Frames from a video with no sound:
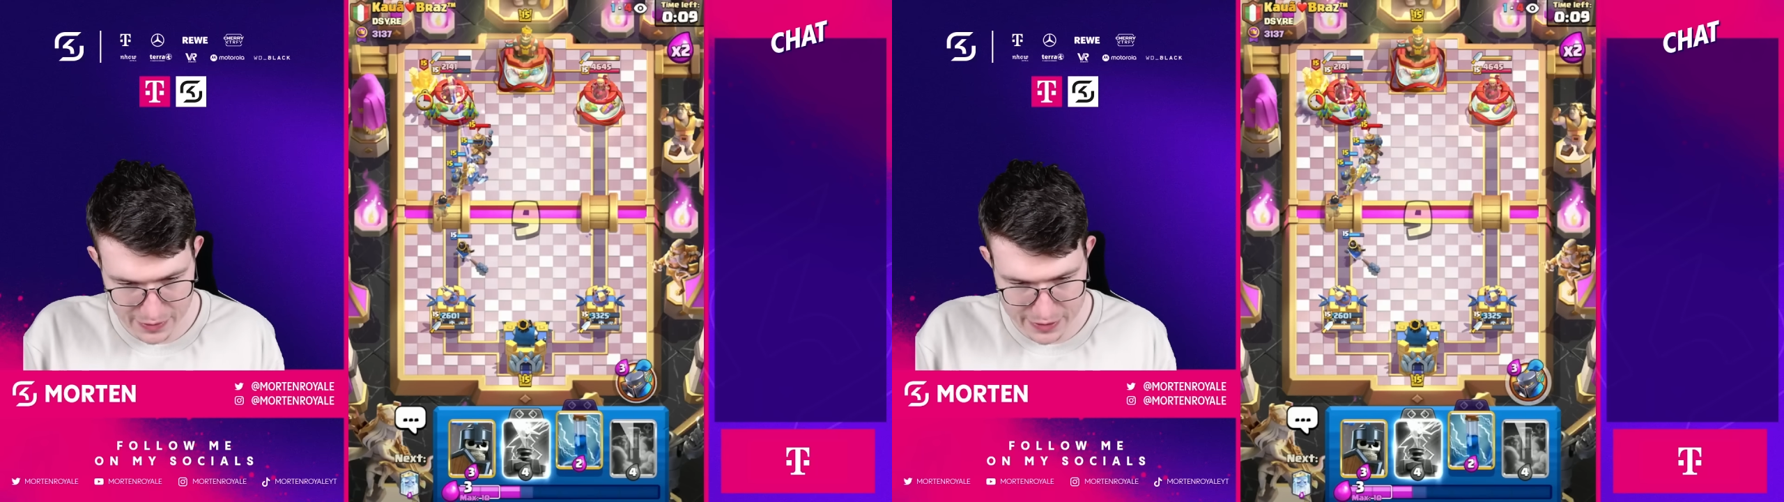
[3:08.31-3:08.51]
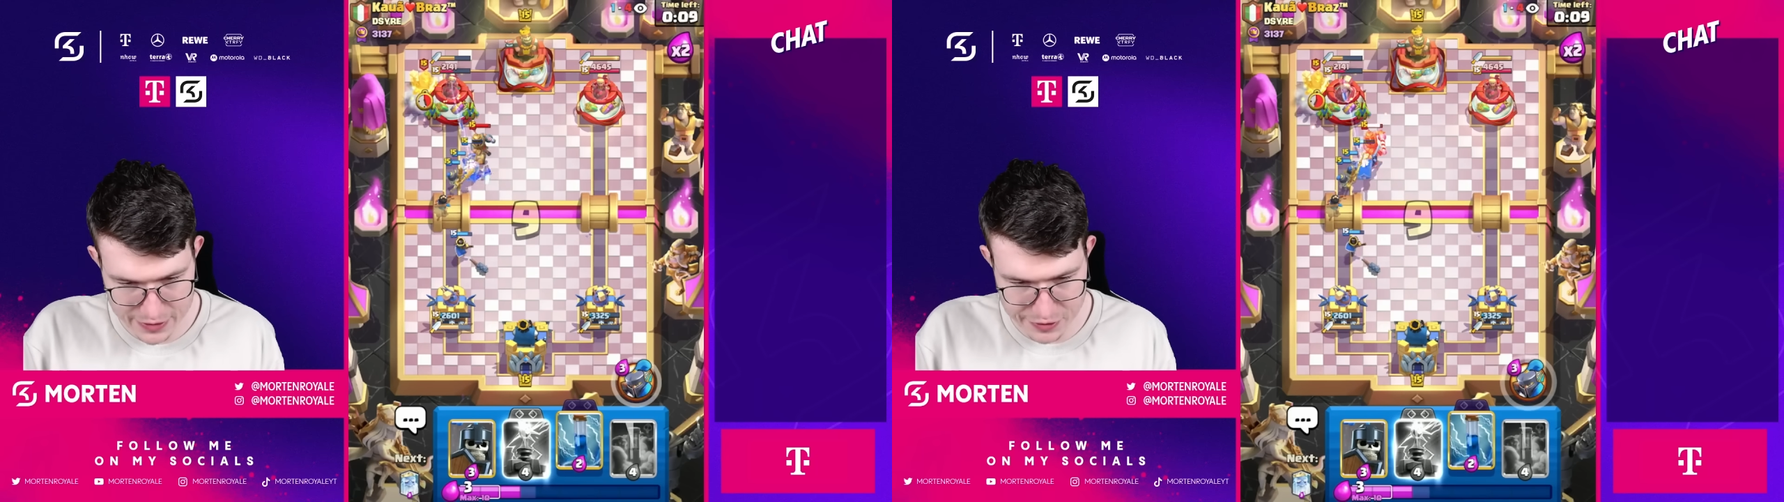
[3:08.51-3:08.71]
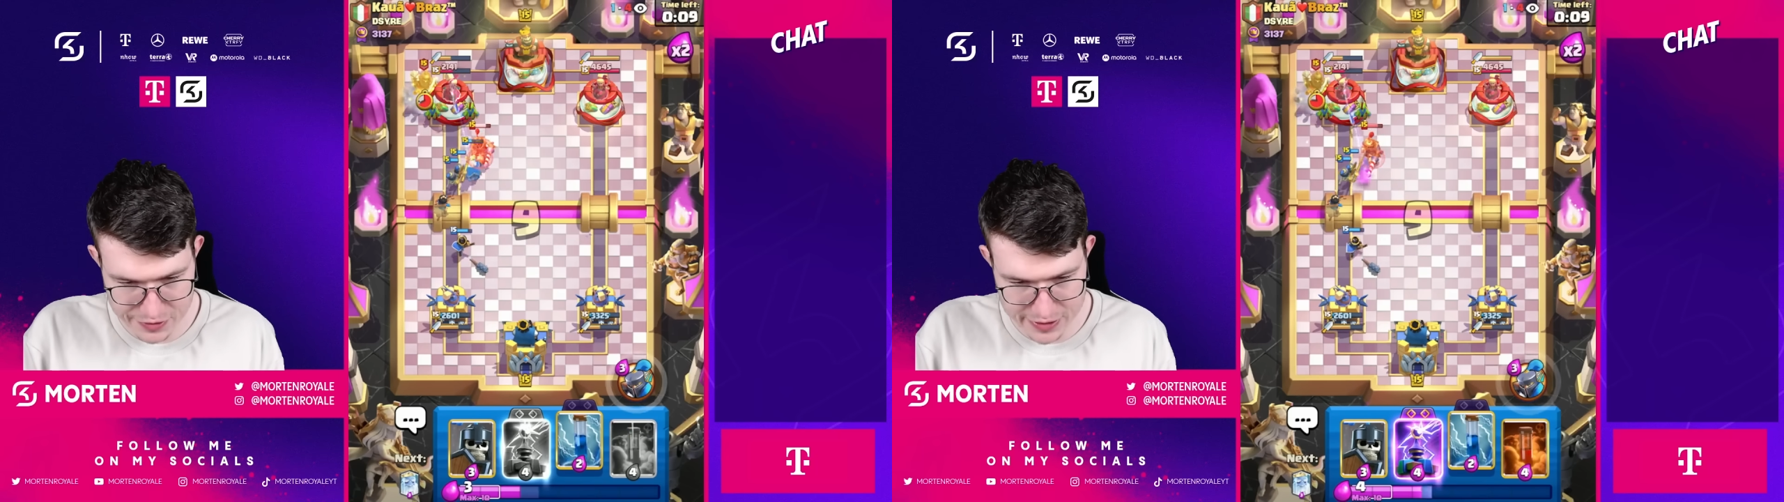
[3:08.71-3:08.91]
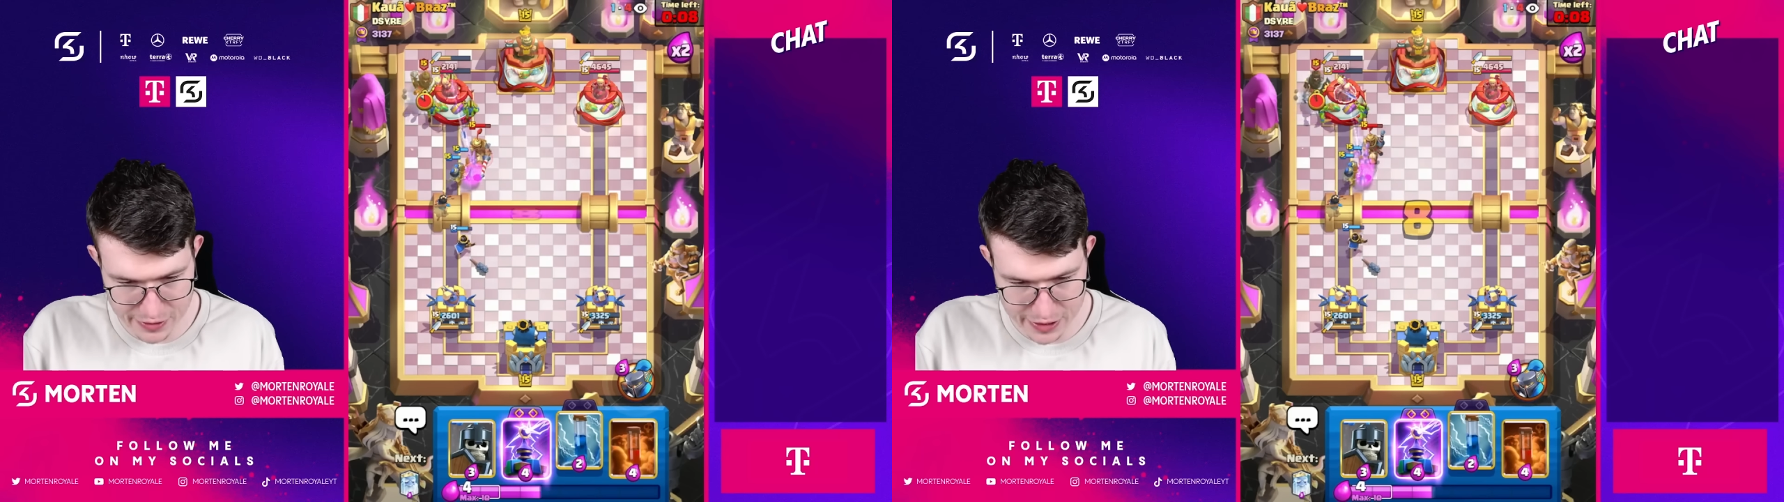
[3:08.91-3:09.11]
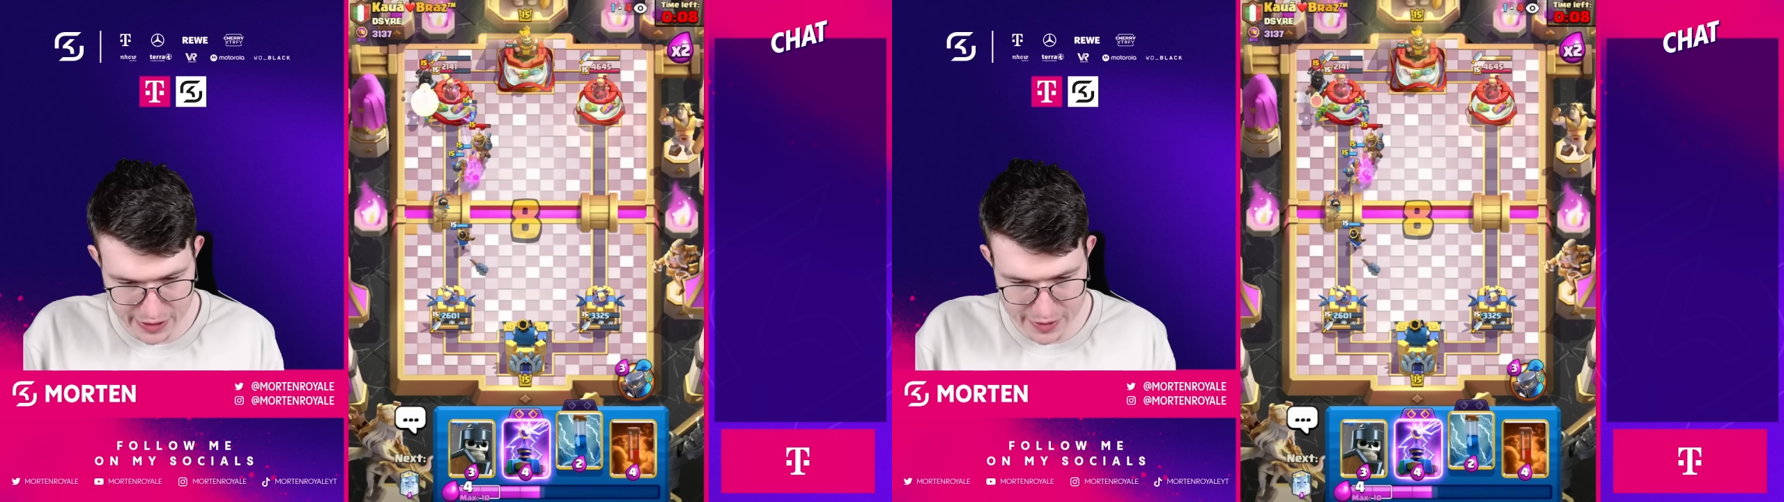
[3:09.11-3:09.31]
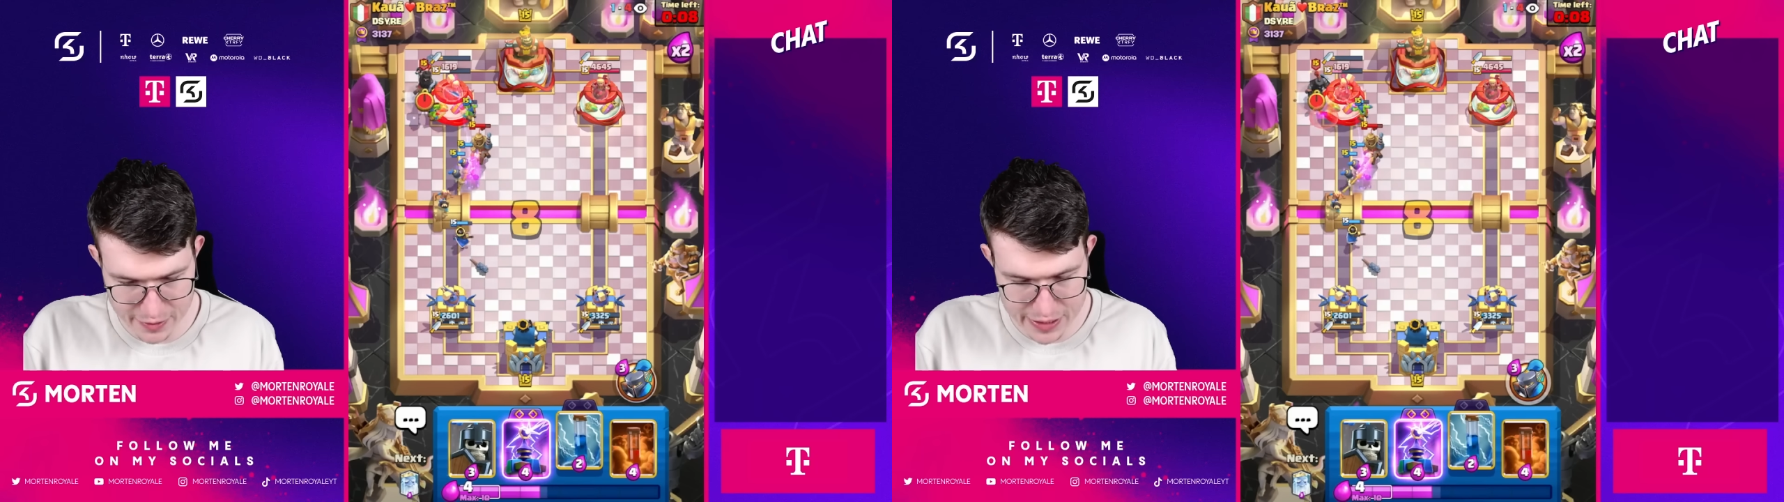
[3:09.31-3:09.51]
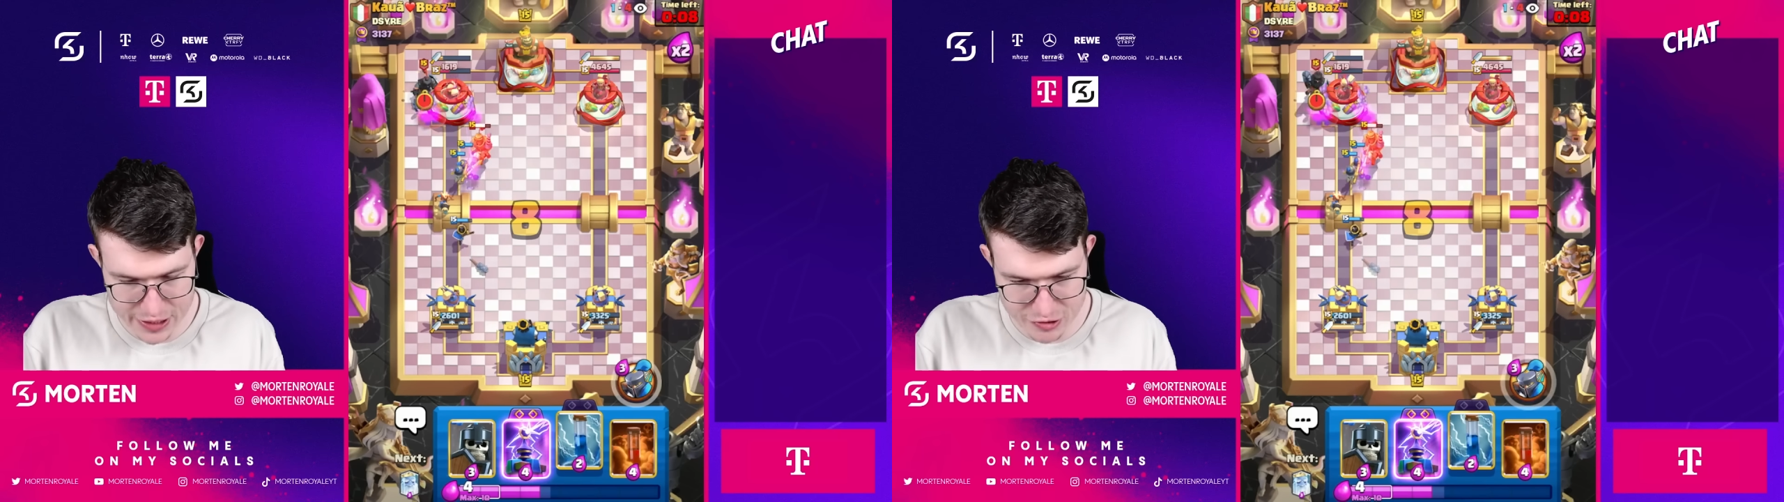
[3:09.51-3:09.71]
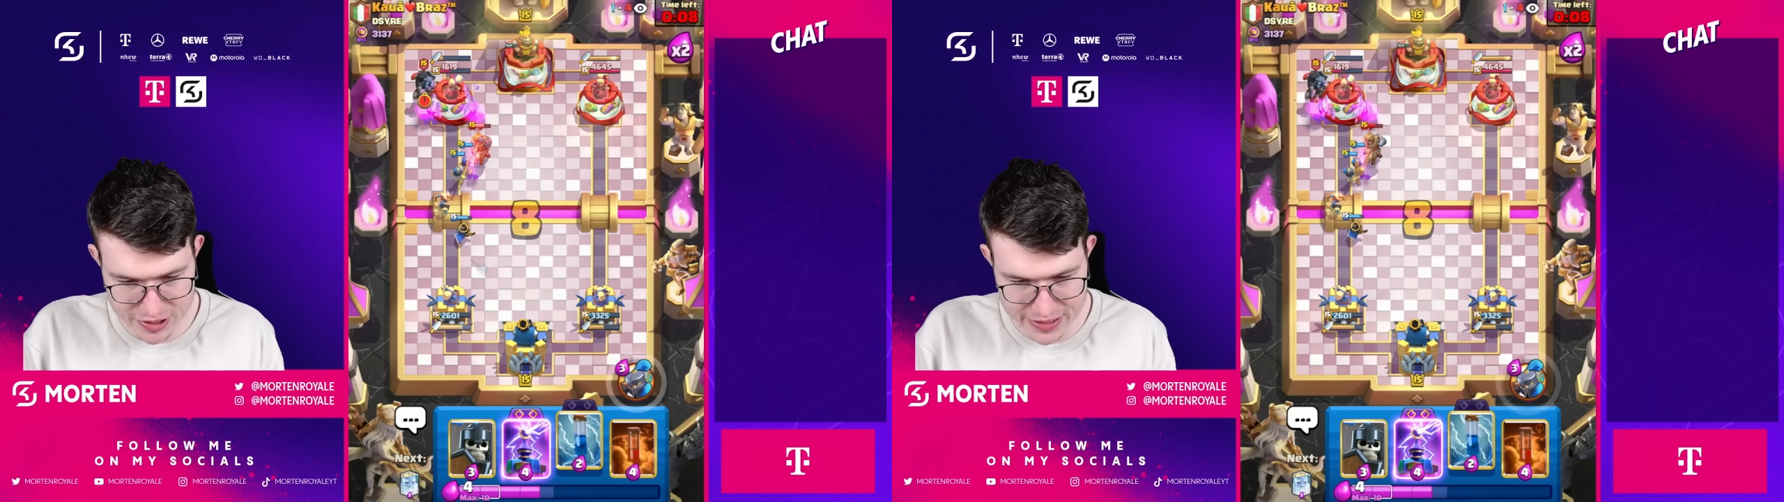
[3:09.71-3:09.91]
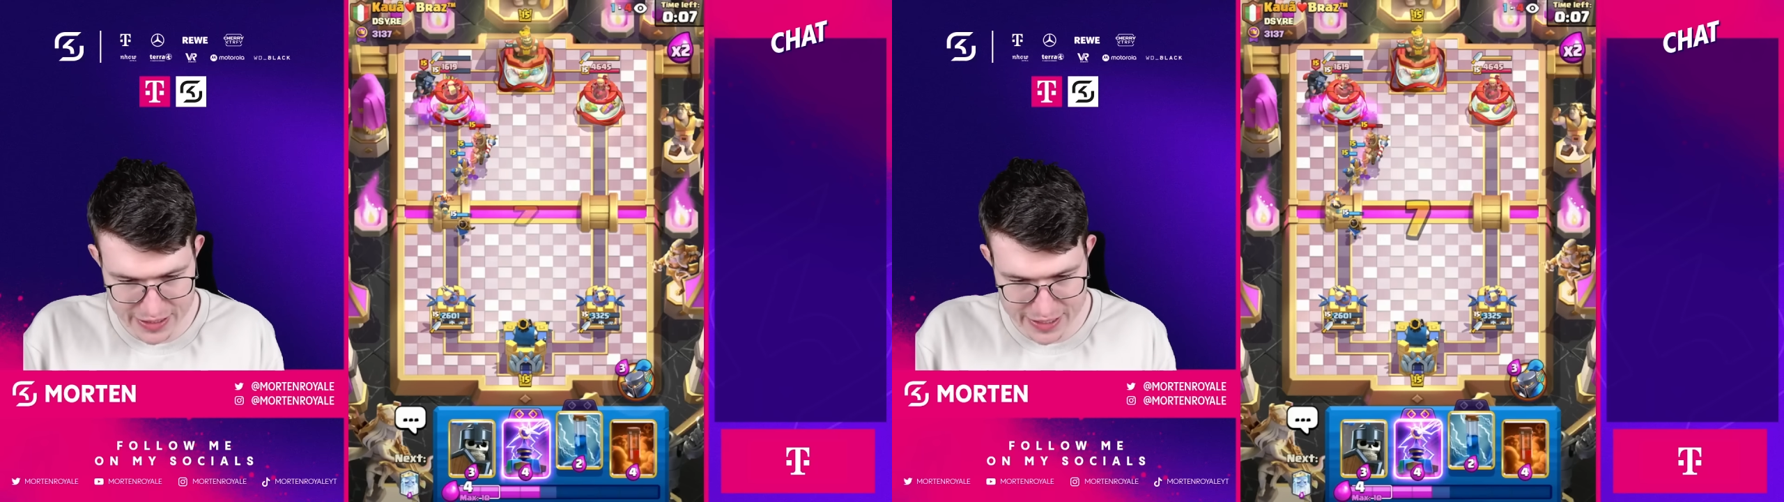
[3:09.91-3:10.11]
These goes in, okay, interesting,